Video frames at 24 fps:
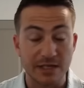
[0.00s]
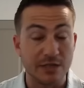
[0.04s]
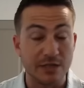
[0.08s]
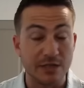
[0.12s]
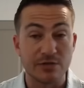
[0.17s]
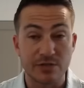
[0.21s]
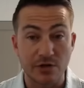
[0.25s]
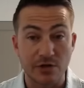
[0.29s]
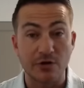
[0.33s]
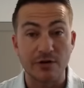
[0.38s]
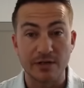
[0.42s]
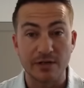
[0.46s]

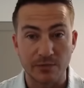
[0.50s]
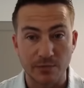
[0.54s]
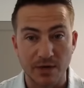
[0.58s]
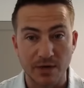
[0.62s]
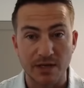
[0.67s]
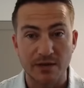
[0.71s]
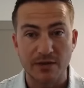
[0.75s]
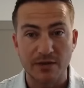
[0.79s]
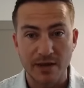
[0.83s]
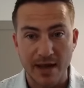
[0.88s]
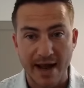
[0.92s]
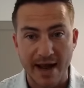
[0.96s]
started
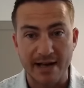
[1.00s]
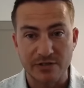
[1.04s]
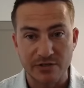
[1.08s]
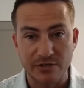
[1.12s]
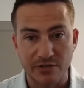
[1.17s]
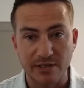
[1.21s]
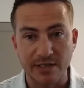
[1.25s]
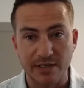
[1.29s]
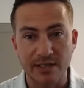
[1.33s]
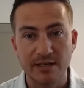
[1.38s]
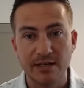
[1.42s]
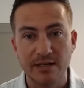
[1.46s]
with
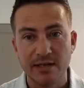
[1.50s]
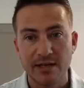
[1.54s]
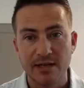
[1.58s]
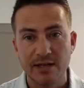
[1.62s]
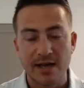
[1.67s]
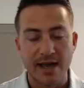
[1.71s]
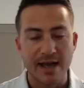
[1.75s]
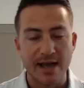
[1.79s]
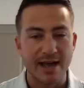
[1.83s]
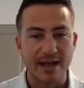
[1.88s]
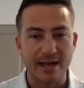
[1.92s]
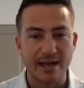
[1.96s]
actually.
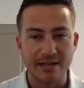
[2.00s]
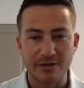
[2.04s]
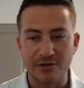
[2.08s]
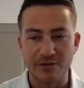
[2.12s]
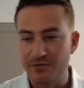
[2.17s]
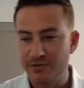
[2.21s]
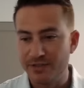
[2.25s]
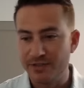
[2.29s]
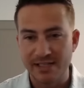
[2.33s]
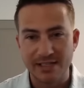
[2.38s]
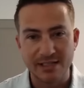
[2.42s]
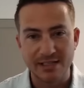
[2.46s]
And
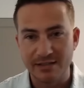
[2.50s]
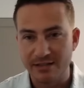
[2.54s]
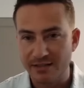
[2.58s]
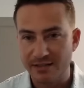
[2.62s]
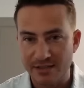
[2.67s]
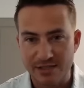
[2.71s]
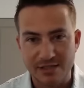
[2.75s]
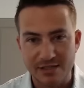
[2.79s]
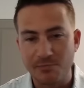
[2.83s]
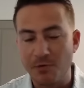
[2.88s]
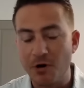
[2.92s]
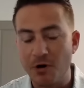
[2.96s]
only a
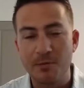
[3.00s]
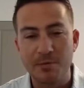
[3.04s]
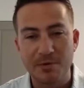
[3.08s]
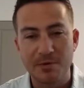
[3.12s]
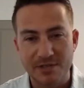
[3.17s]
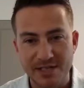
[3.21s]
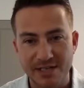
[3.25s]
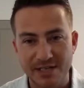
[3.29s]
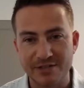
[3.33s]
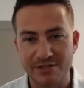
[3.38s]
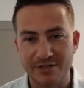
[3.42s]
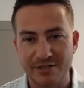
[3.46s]
small
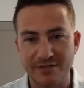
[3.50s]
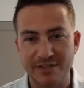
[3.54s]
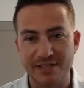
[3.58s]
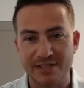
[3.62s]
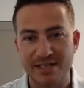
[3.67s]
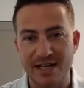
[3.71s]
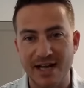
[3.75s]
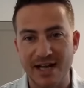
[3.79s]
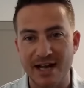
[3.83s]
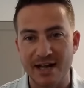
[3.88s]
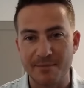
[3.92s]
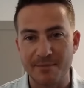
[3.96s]
percentage of the
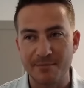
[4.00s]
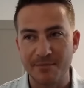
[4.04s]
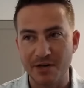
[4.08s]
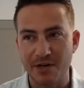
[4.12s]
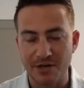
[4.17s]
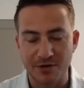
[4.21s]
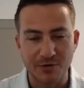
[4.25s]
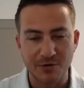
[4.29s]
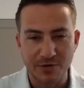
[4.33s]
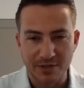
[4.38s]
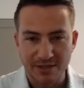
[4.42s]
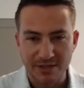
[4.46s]
time,
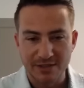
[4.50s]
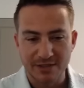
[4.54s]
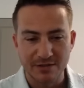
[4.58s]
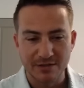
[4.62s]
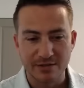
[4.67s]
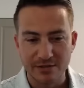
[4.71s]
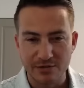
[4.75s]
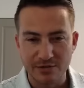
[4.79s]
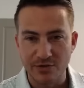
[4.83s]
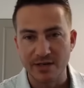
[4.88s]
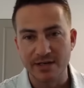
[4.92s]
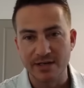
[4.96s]
according to the
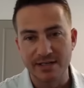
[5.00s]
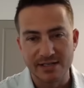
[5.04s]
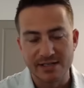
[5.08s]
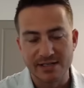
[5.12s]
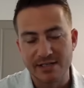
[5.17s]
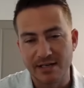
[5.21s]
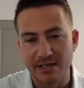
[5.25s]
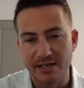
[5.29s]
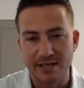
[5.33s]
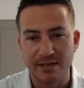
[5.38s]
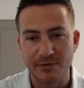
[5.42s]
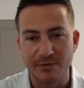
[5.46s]
Trinity
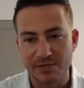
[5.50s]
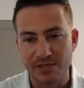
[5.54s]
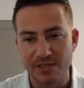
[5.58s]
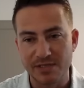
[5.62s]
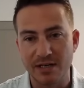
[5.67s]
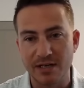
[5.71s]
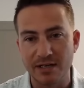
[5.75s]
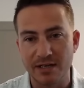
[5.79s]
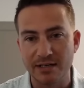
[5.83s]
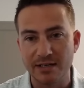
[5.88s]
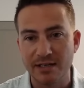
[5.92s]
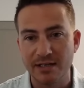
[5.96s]
study that was
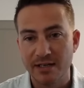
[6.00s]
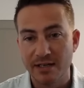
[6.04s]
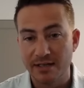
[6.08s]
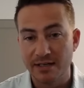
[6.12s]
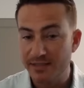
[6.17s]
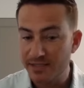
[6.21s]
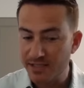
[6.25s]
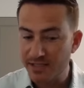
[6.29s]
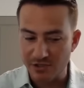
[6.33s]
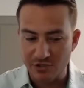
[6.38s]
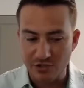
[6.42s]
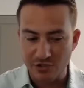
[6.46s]
done, and
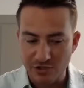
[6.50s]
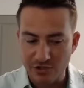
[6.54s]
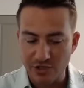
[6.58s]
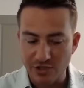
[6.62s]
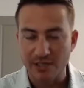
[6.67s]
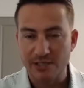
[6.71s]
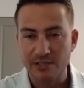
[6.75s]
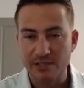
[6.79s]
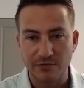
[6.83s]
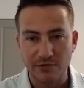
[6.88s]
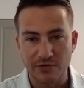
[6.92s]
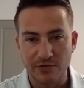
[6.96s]
this is
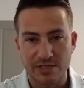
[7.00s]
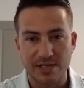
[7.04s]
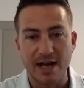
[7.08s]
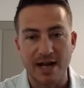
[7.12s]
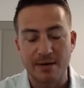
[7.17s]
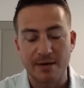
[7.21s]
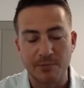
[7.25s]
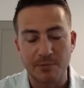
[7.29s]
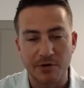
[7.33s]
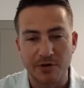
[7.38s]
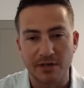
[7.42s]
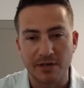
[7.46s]
just for
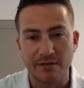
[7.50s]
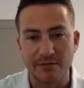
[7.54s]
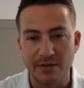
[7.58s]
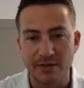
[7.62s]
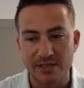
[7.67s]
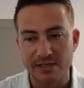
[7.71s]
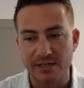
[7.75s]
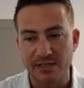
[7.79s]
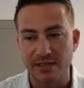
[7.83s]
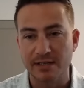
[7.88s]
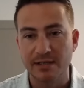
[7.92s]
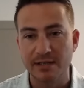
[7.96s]
stock market
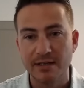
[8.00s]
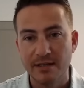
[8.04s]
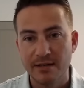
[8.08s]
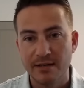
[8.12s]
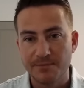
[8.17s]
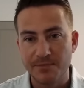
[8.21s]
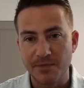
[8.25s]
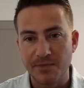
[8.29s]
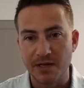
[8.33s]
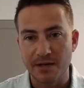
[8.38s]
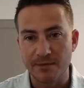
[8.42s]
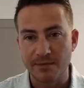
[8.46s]
investing,
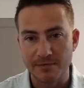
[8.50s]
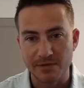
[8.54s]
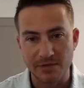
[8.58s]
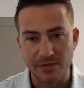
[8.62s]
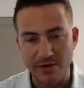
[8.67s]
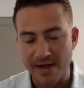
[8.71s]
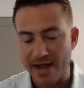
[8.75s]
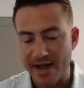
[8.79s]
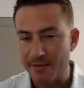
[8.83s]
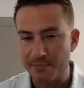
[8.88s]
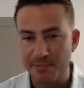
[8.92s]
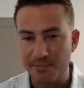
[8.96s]
you
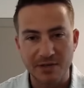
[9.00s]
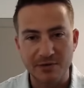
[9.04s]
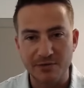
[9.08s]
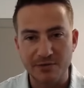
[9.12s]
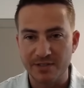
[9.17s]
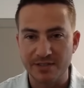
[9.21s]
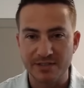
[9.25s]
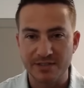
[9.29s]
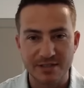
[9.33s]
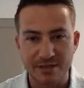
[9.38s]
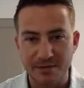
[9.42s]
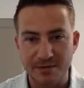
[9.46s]
add Bitcoin
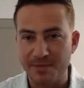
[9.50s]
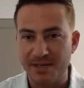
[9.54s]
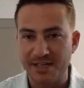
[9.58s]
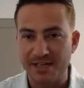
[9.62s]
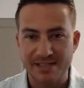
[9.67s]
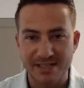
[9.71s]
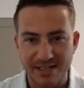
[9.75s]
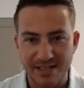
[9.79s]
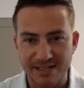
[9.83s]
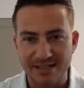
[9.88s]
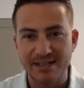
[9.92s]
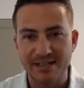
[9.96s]
into the mix
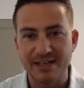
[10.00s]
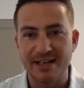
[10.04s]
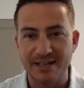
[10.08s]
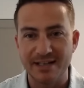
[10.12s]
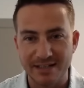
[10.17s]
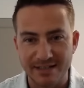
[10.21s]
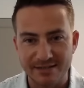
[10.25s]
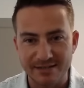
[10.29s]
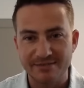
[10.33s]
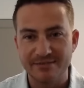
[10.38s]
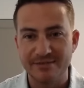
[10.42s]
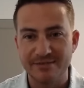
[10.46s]
and
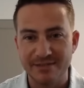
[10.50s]
it